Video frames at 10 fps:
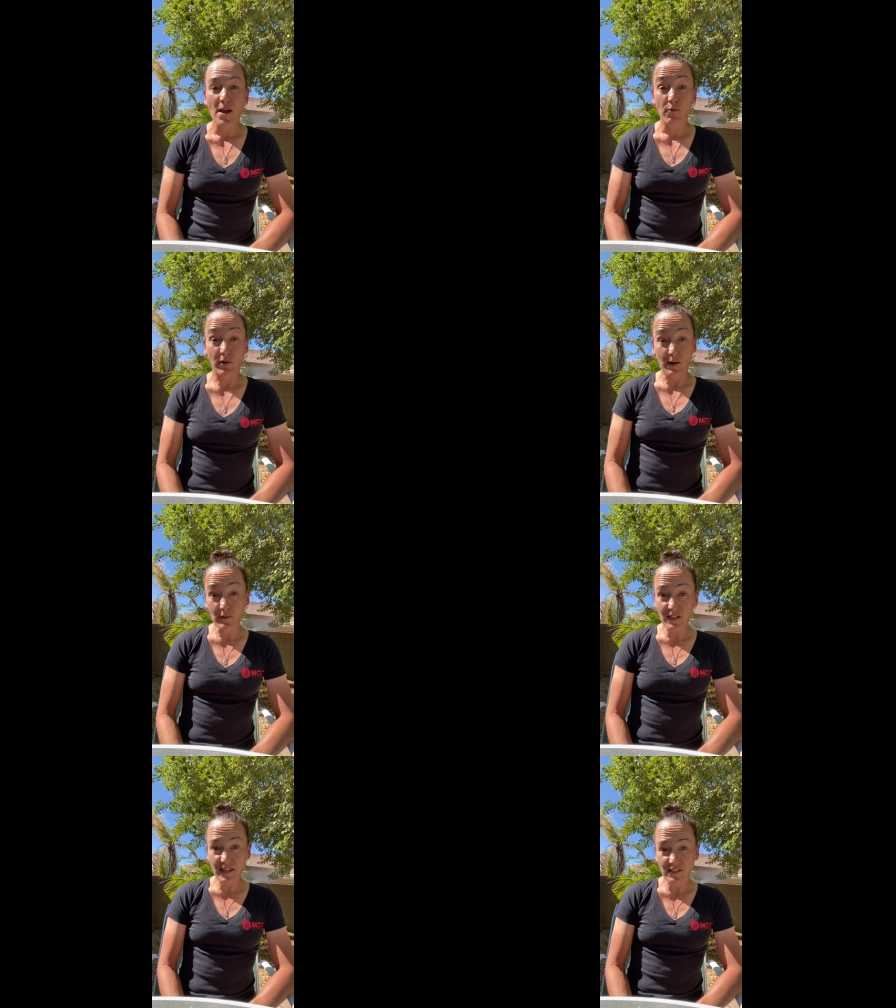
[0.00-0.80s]
What I would
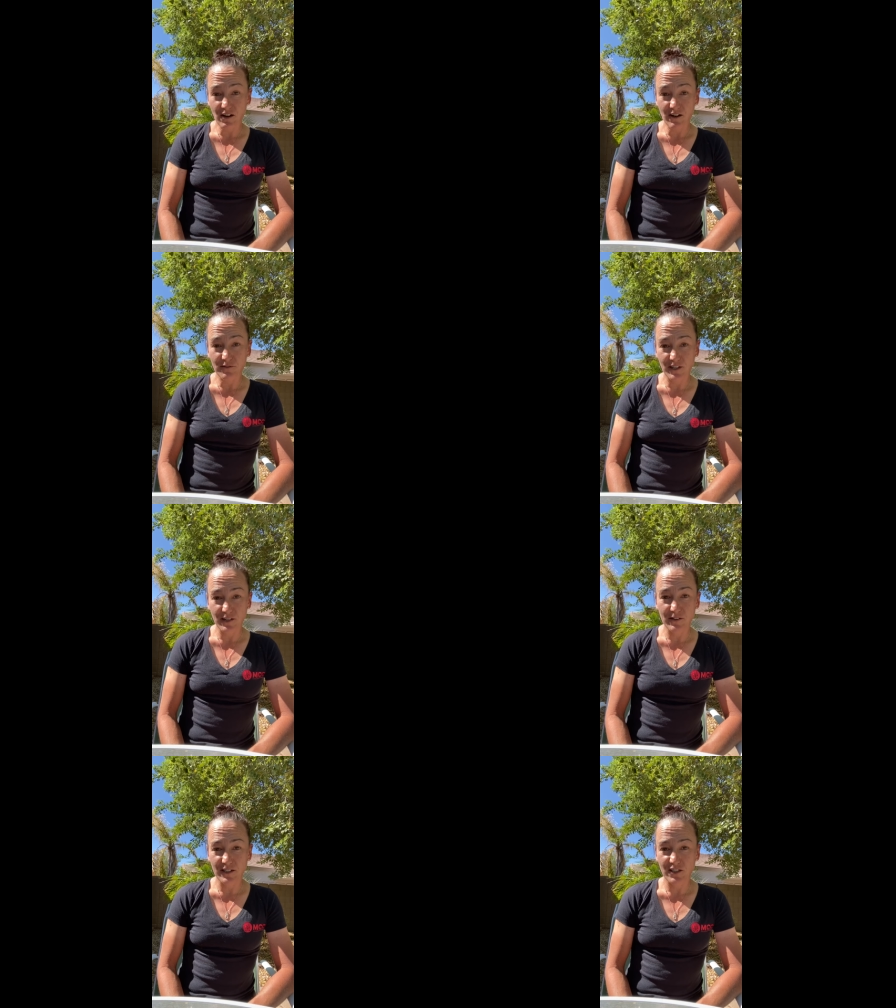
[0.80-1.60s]
like to offer
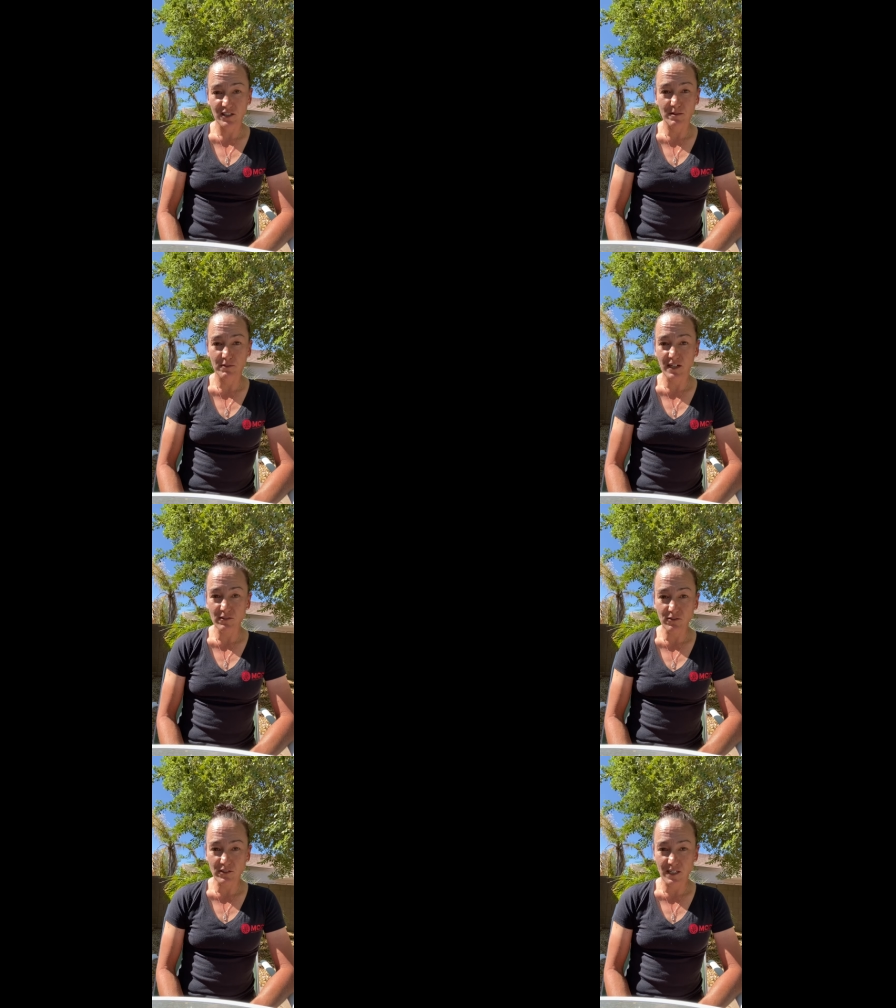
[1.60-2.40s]
you is just some
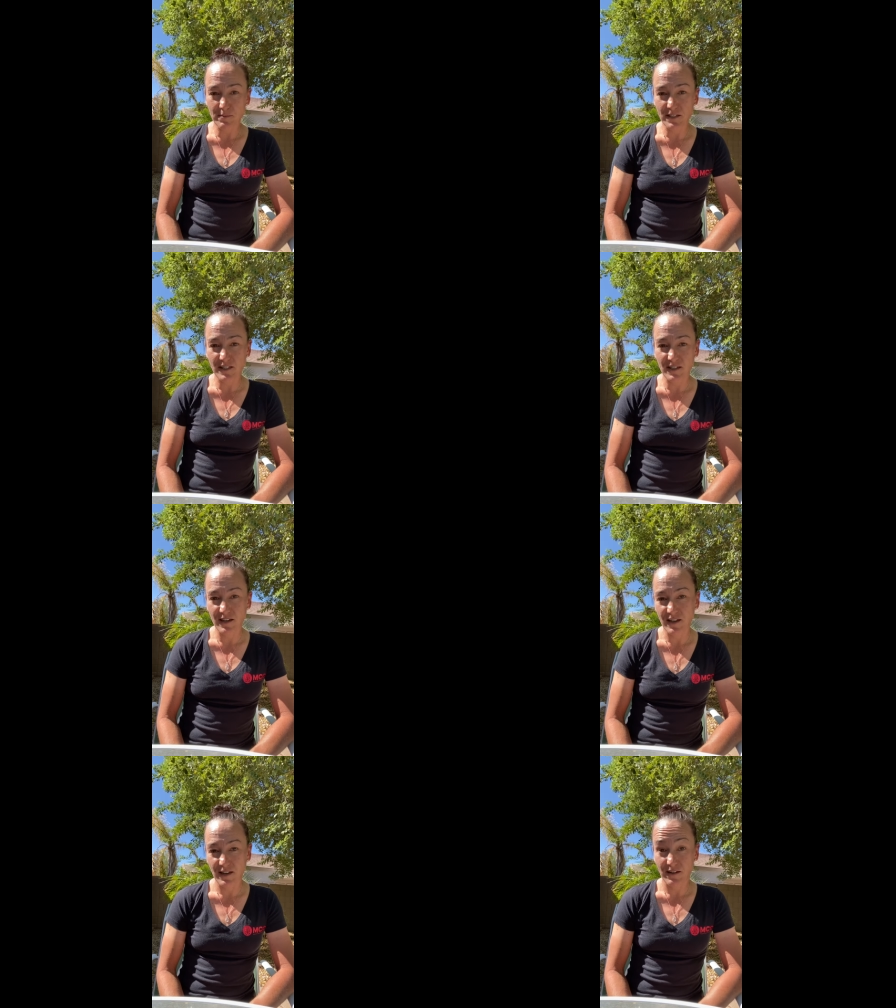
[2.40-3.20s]
general tips
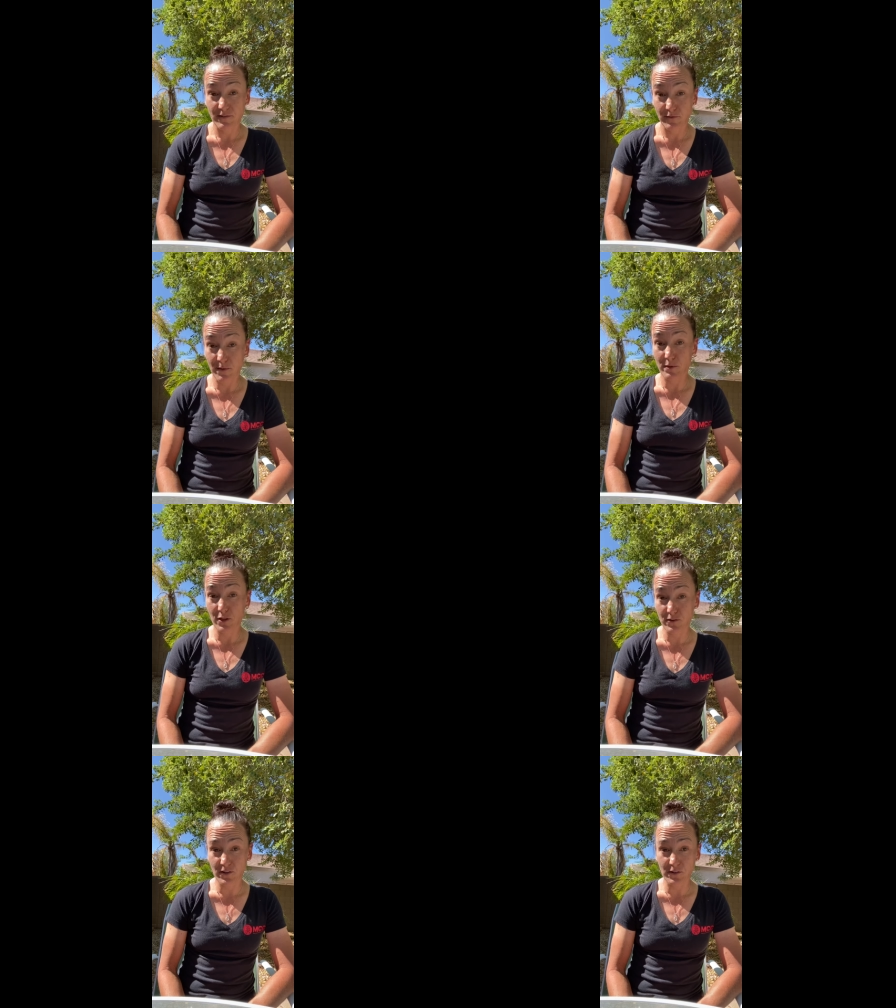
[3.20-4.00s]
from a
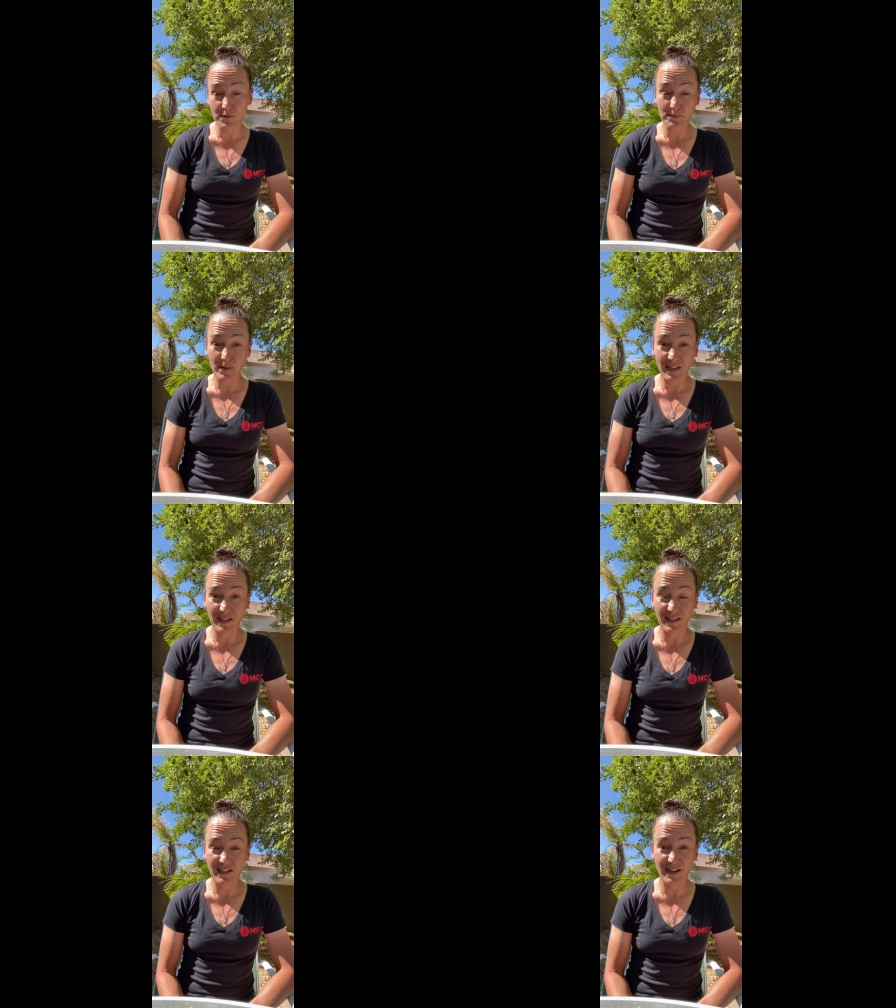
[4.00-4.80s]
local being
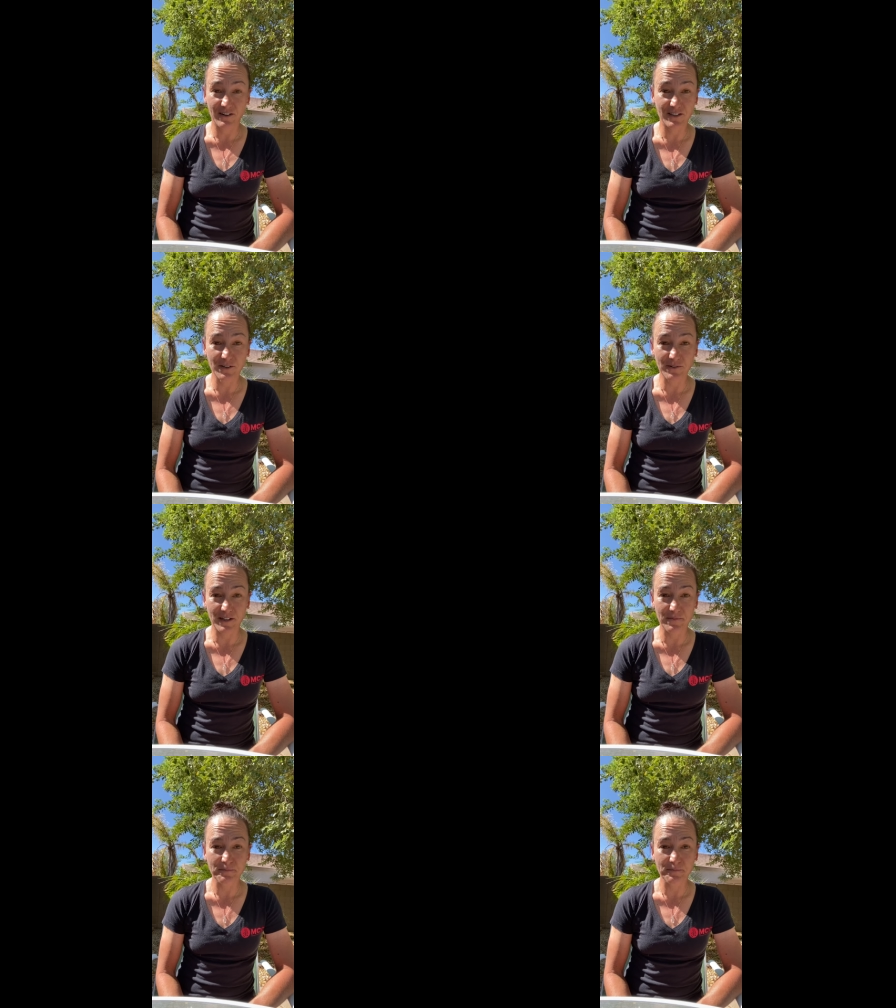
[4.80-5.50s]
in Arizona.